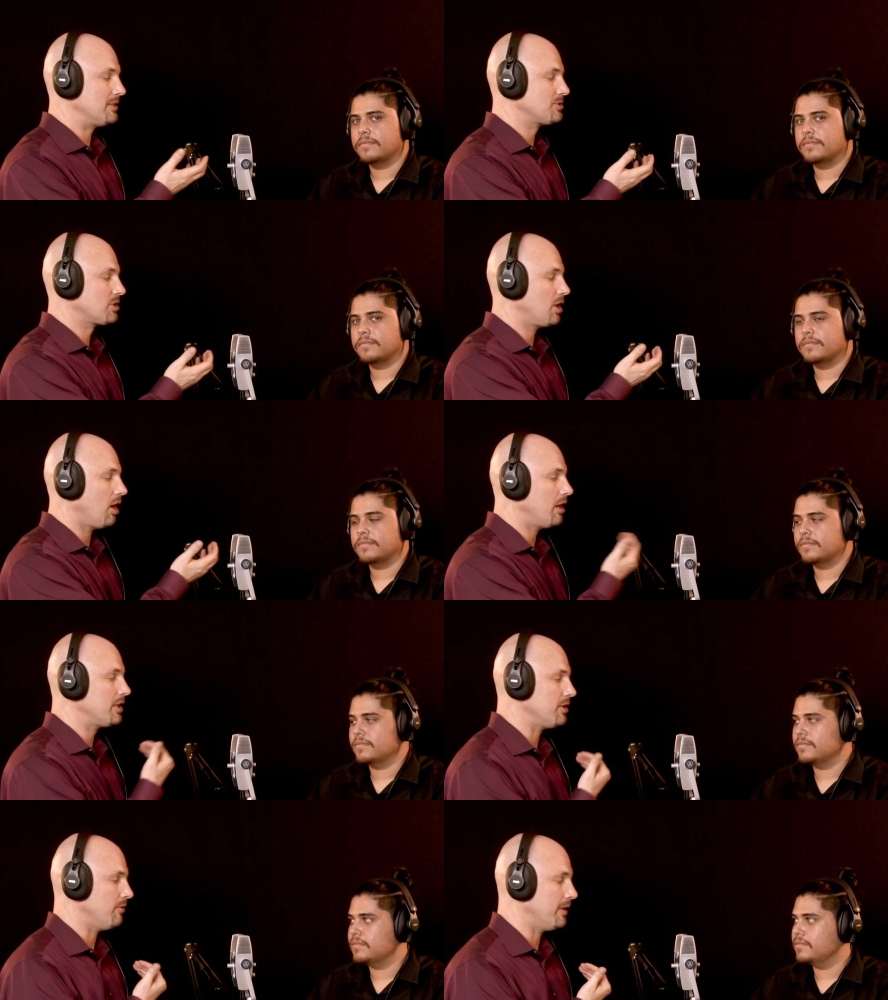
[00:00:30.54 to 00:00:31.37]
Speaker 1: it's
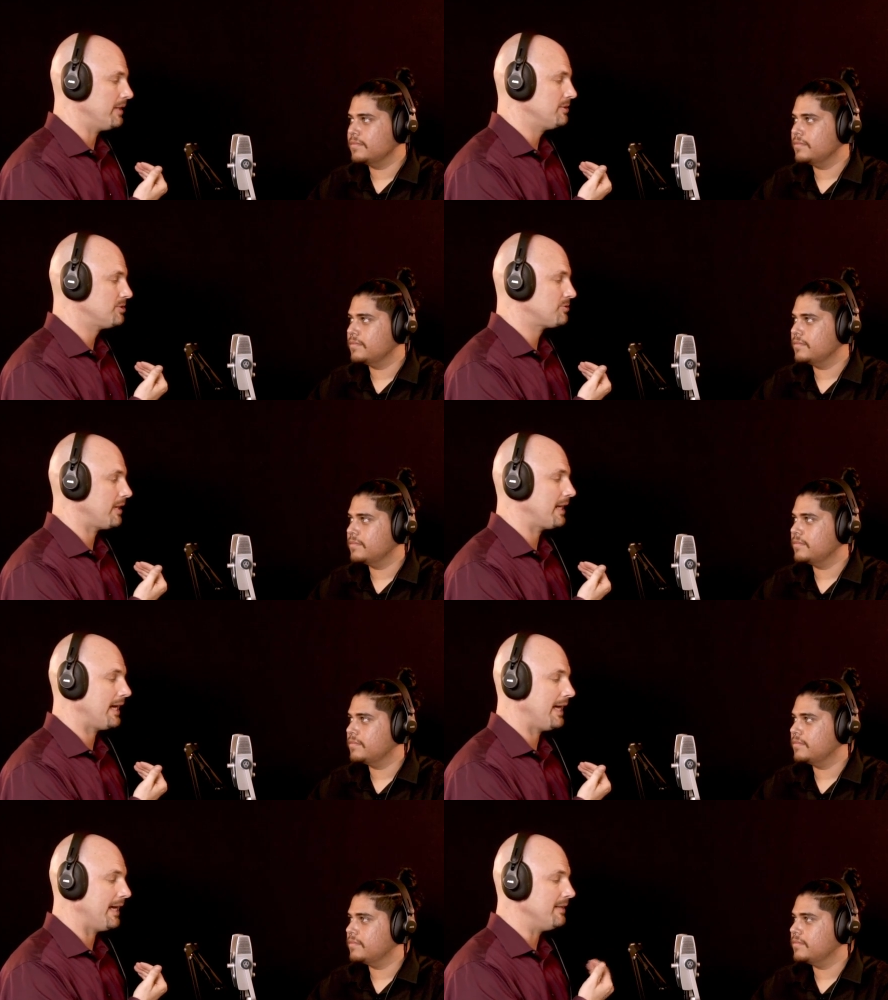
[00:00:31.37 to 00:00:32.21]
cardioid, straight
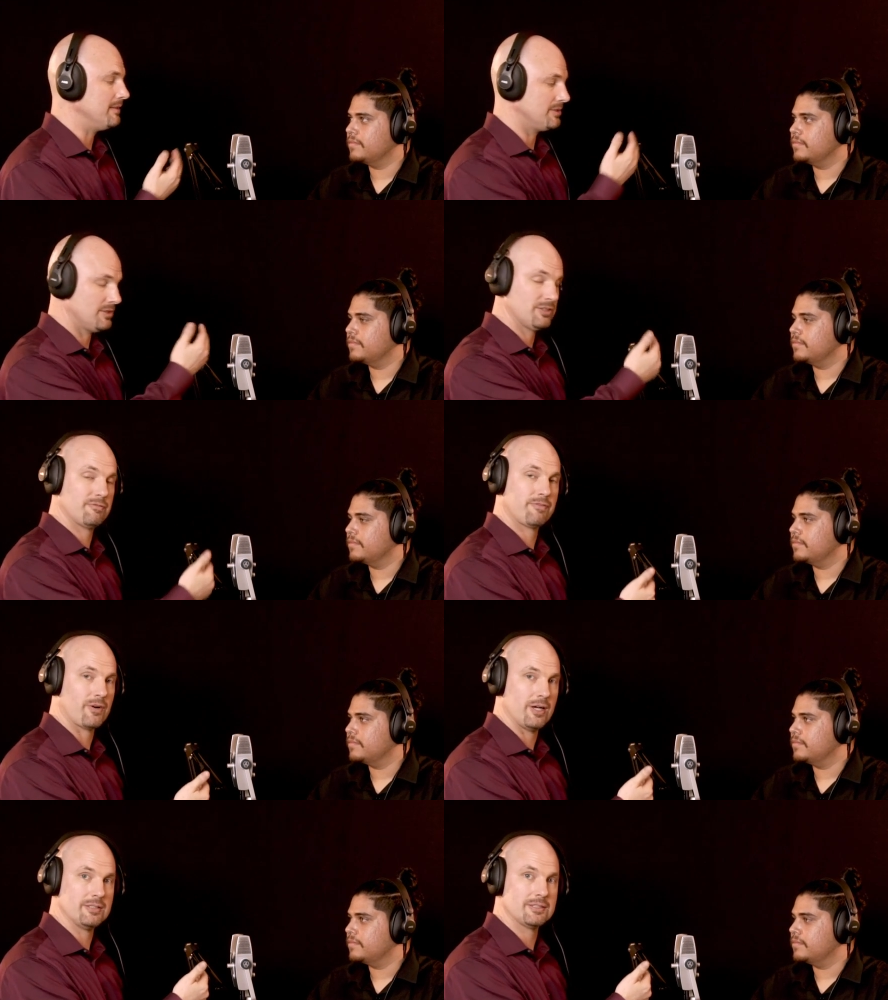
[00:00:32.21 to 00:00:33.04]
ahead, and this is the
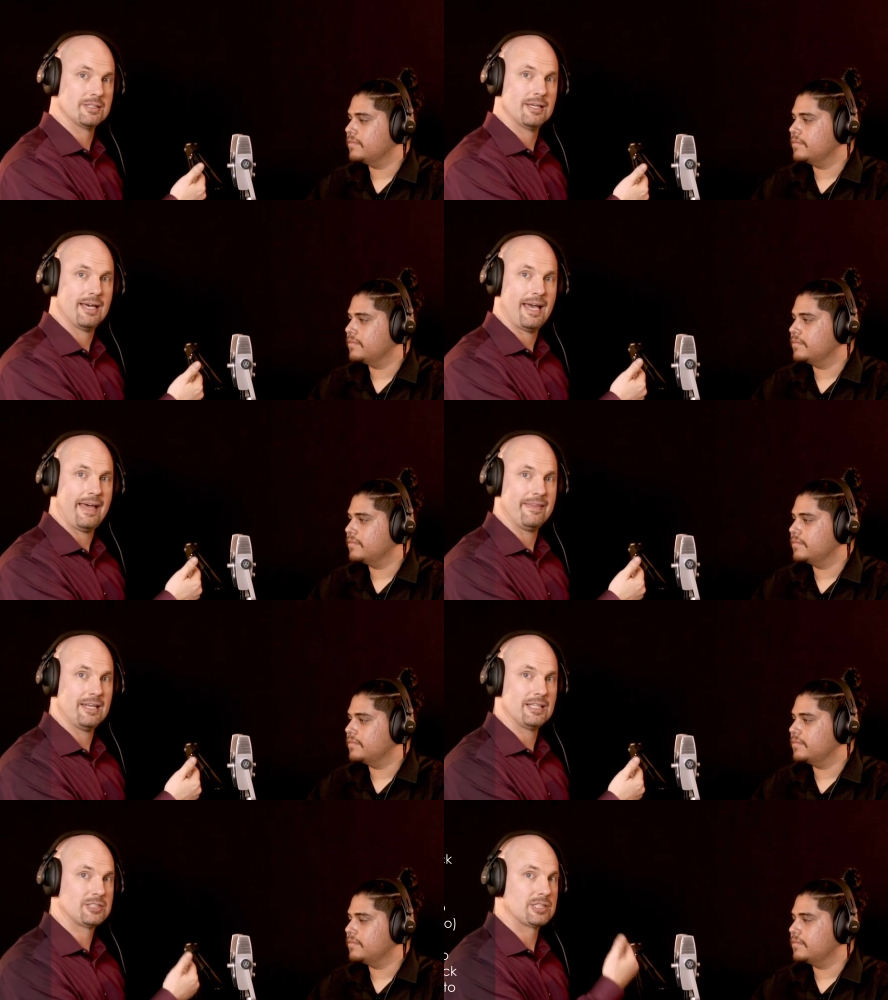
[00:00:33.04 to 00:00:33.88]
front. And
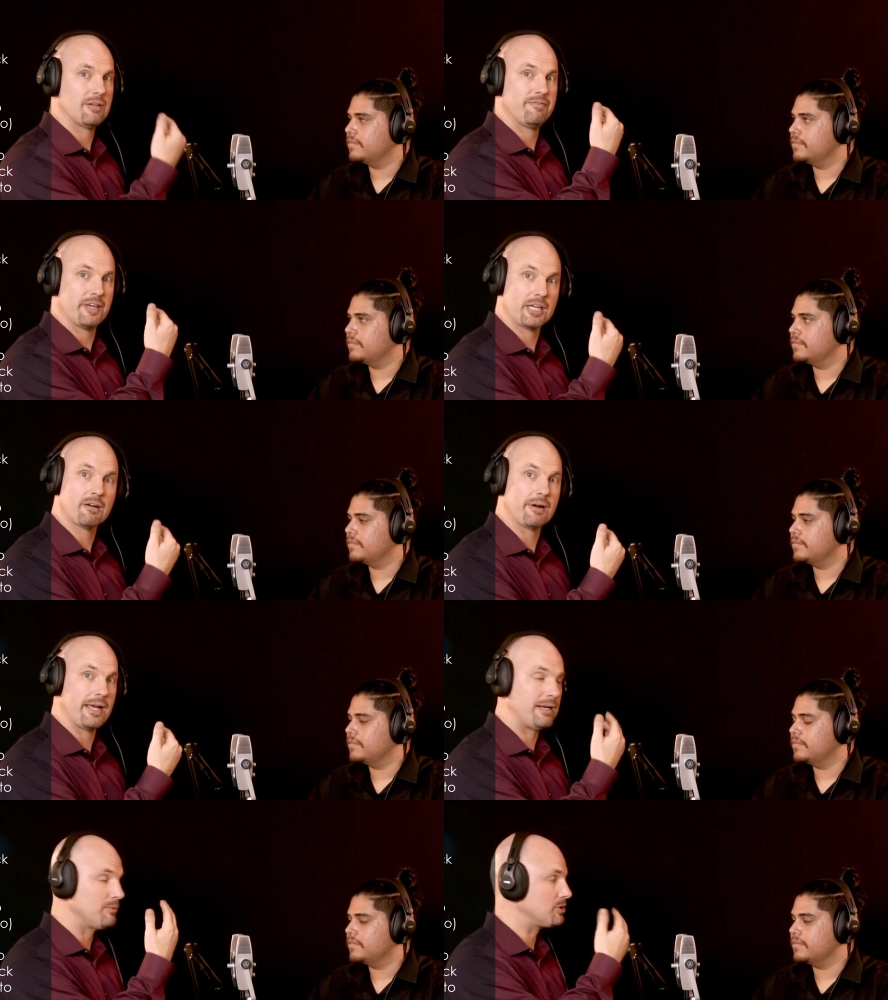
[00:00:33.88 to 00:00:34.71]
then it's figure
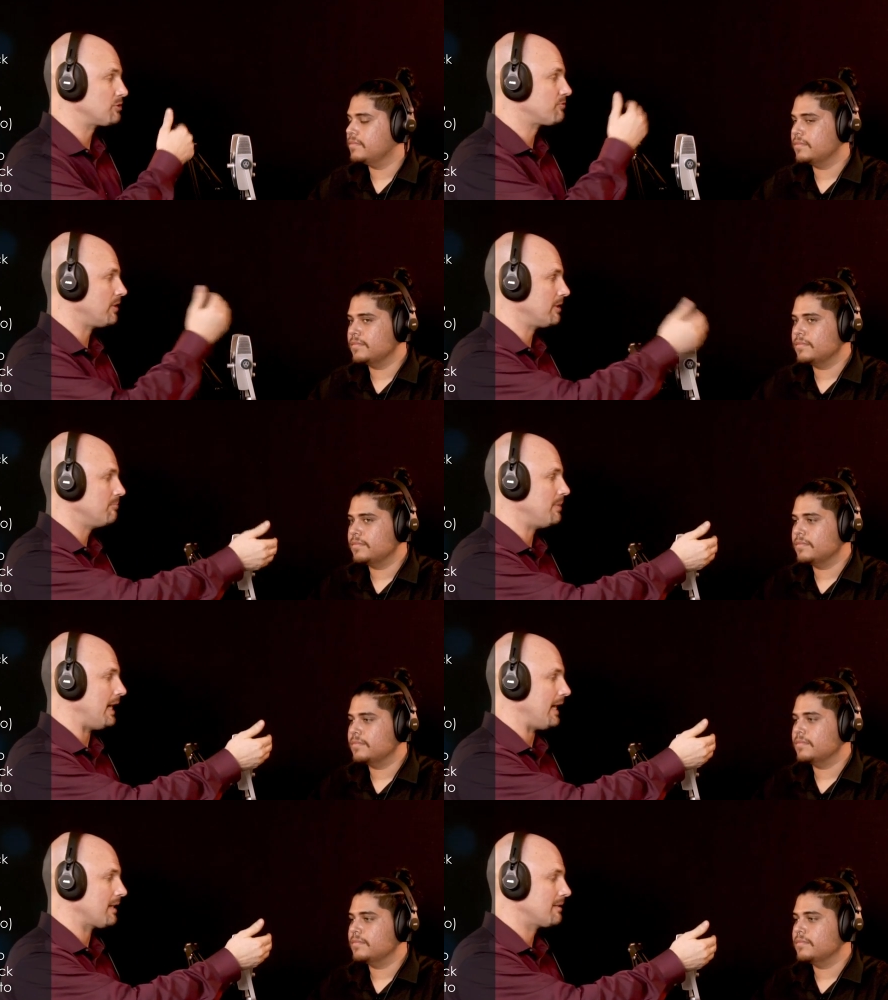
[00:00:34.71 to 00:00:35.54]
eight, which is front and
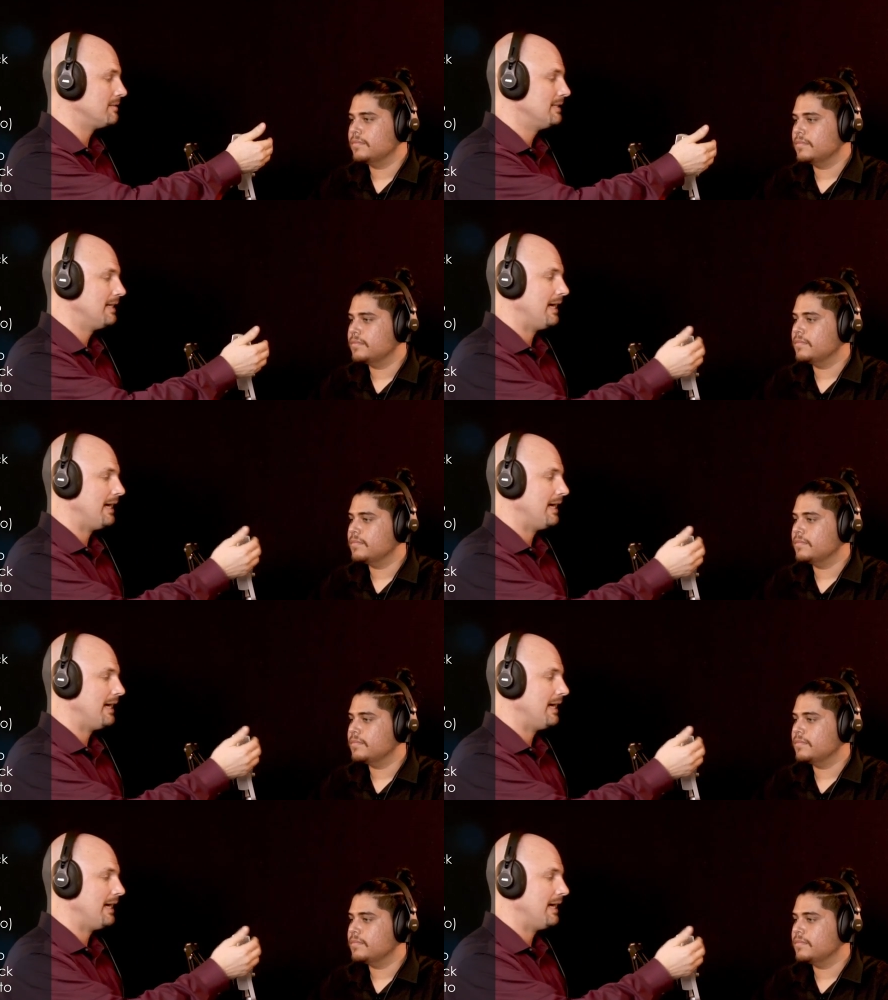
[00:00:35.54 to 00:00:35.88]
back.